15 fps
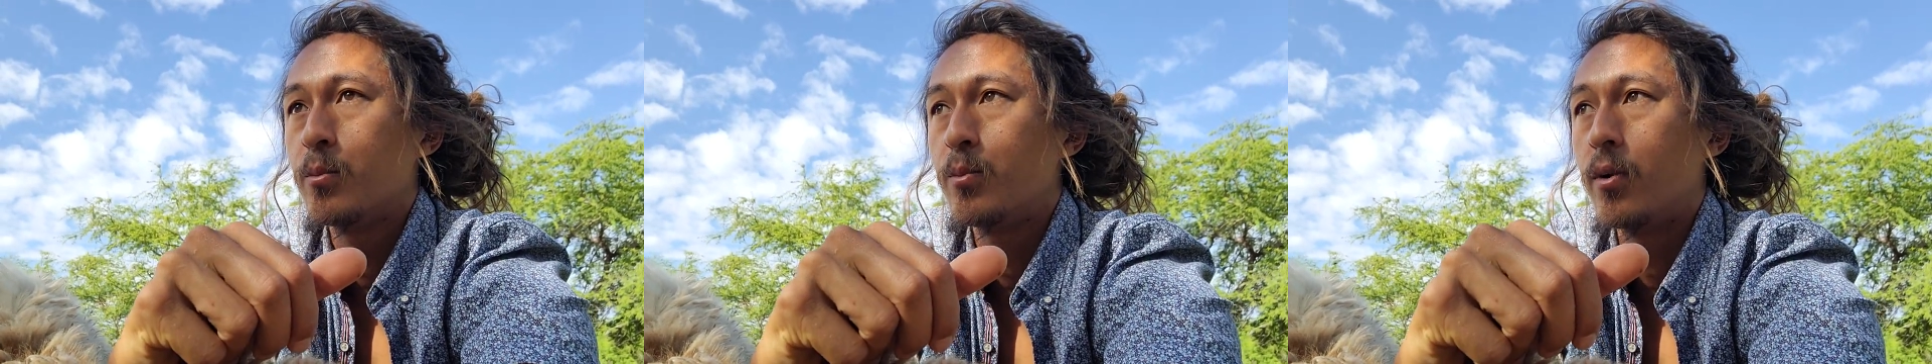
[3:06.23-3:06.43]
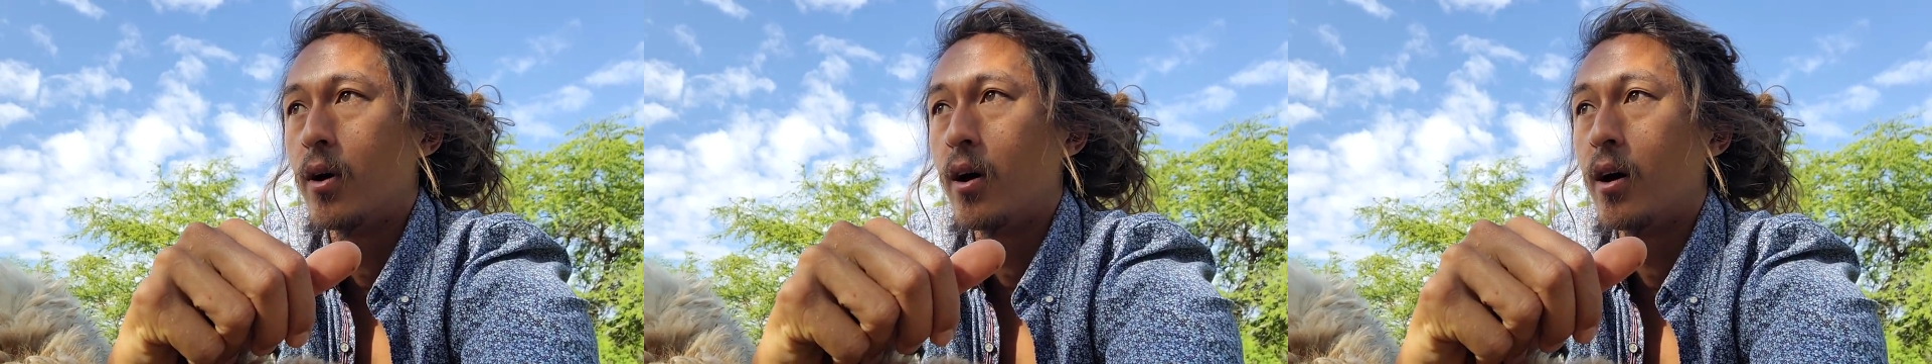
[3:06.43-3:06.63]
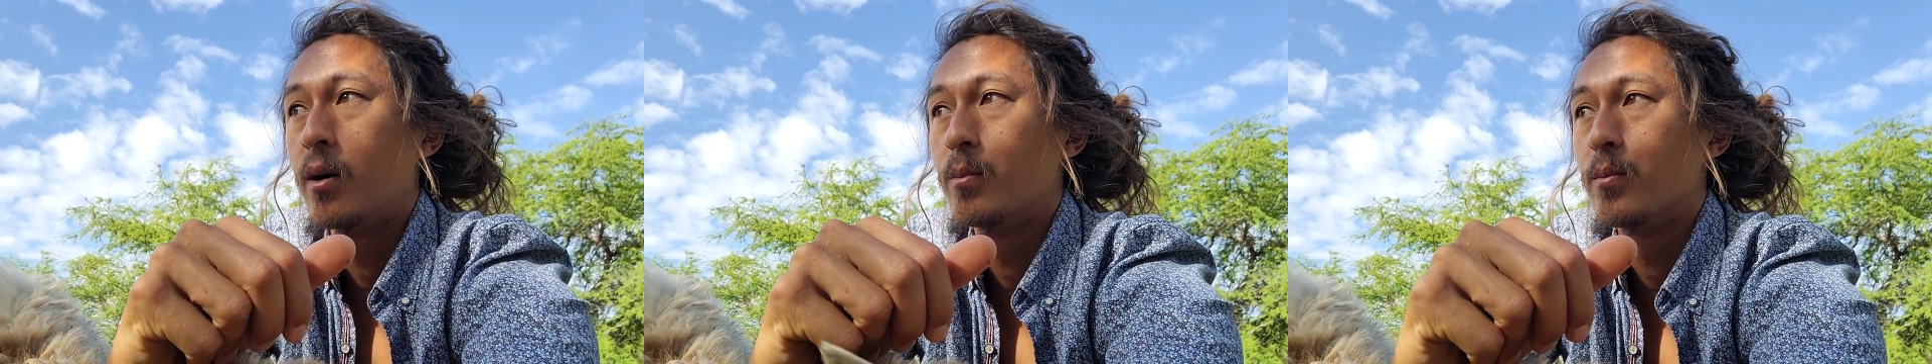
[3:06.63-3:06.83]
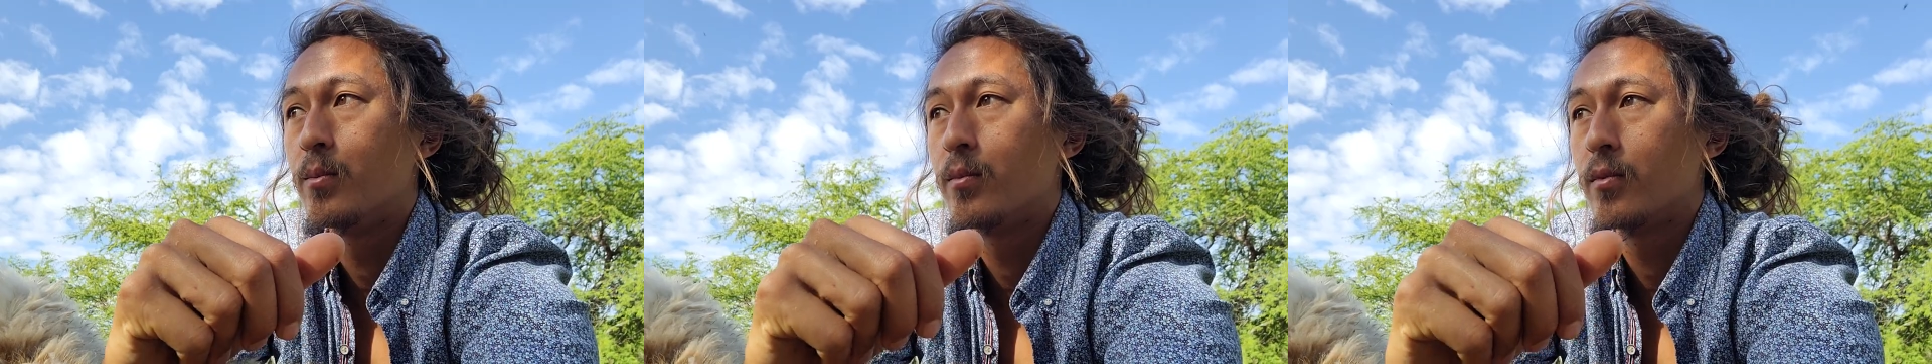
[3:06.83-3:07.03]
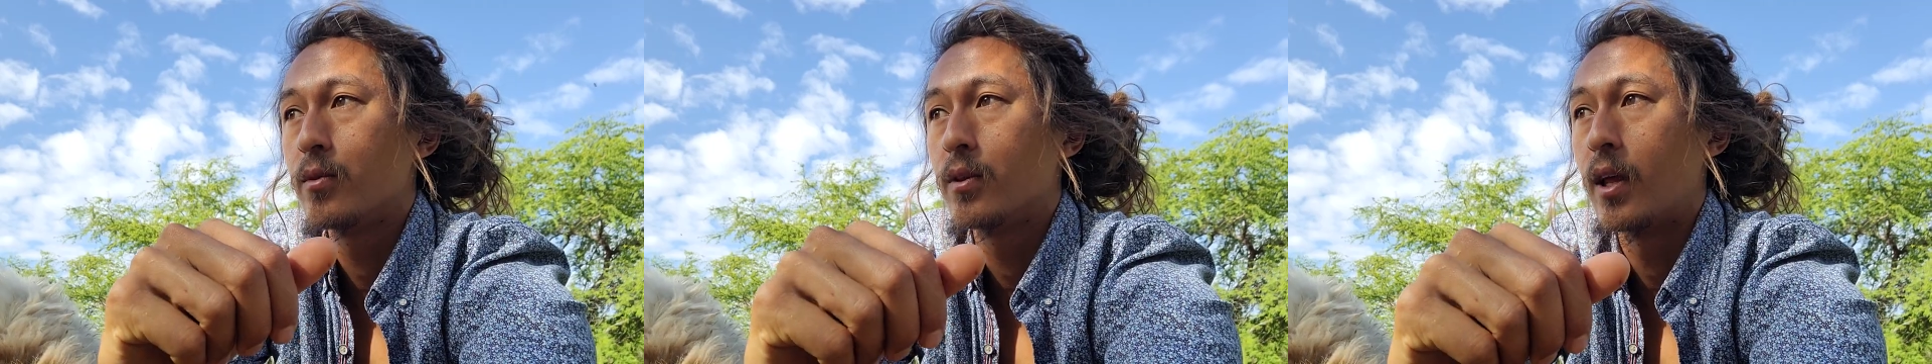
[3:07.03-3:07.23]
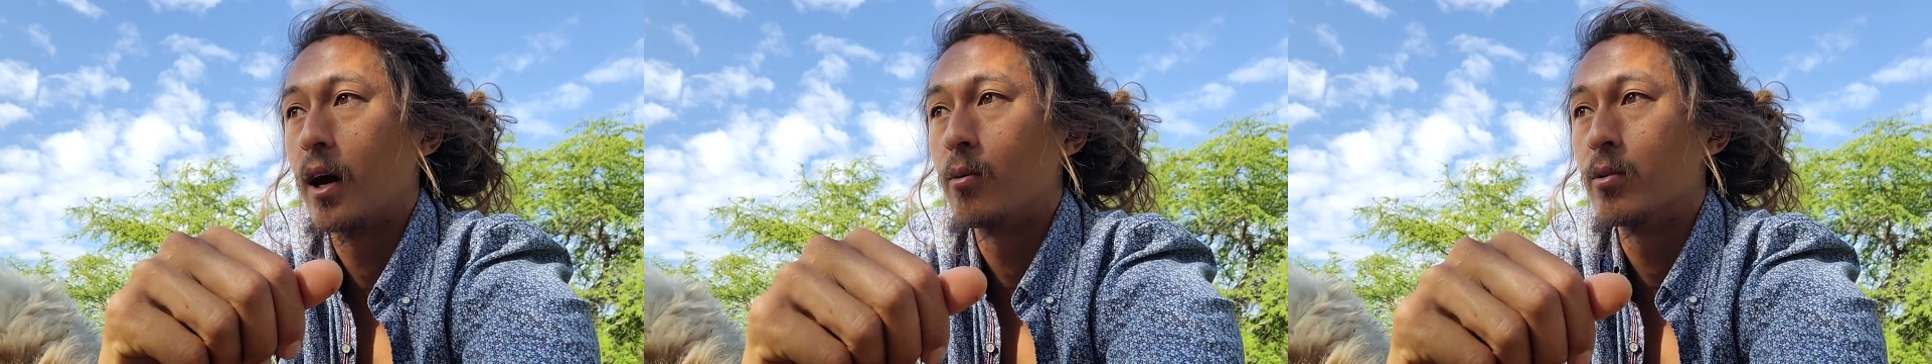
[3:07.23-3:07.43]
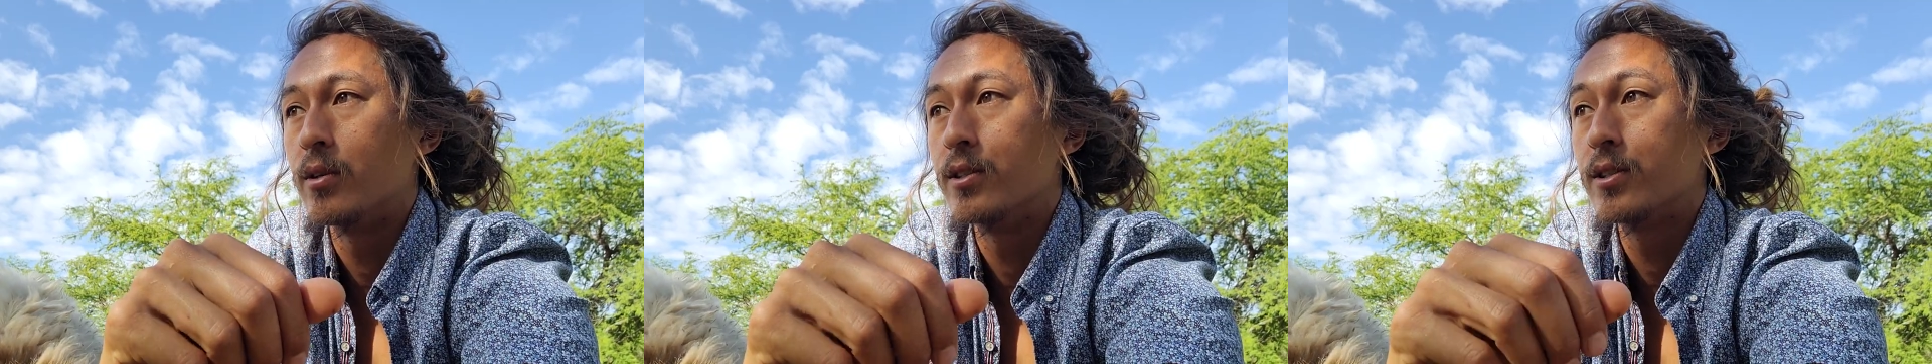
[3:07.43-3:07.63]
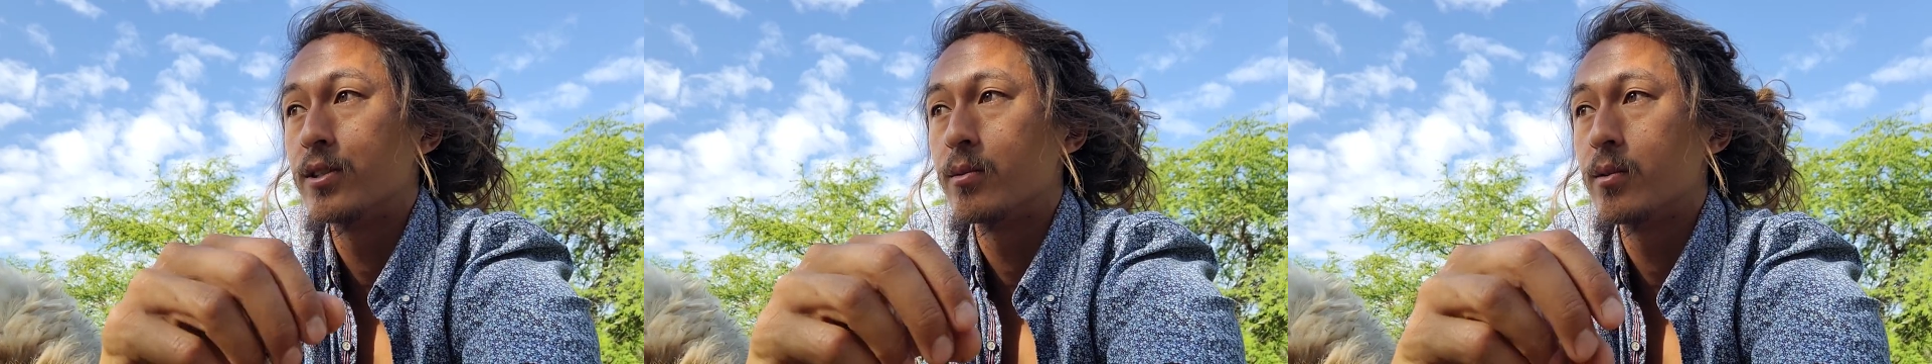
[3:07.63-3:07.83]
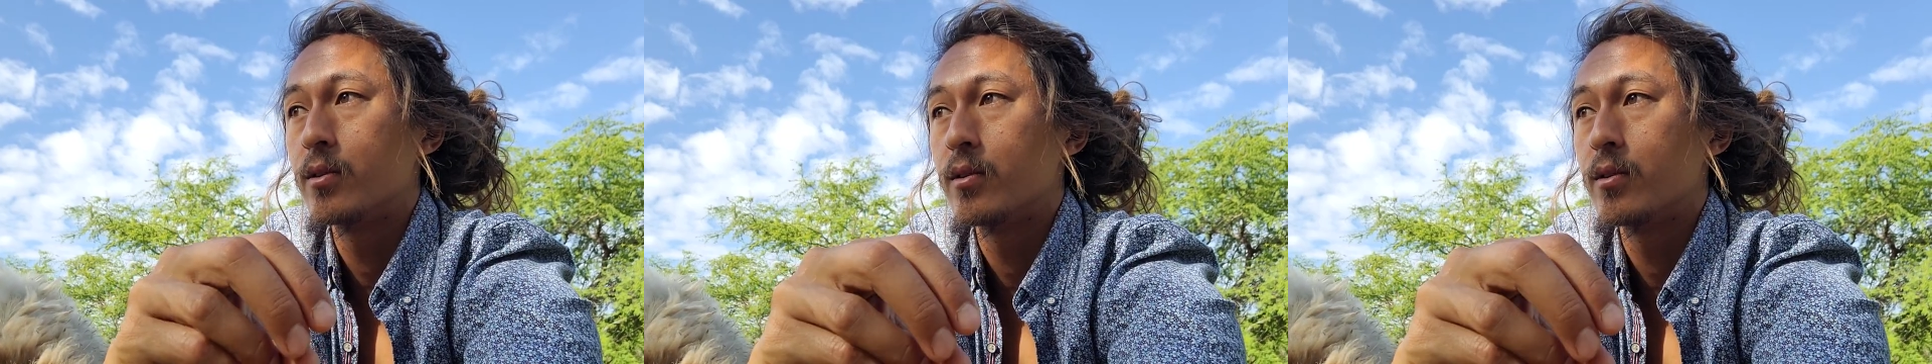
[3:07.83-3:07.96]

That was,